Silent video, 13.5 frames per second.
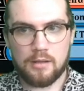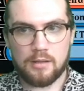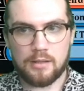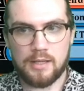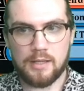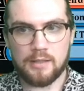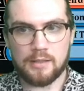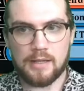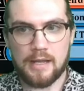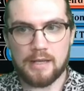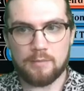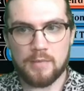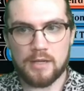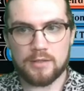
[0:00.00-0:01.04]
Keen
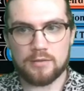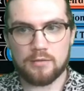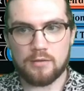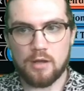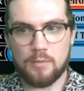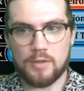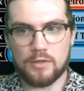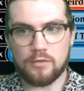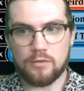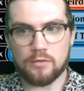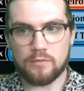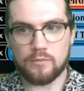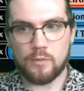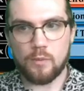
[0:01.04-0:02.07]
Glide Master. How many 2s?
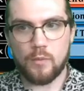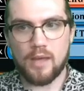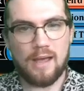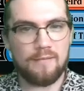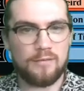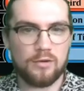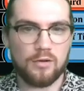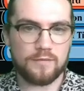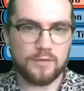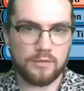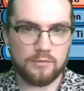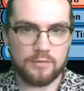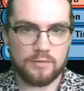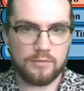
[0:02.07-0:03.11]
We have enough
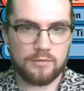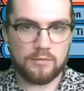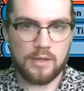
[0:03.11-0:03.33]
2s.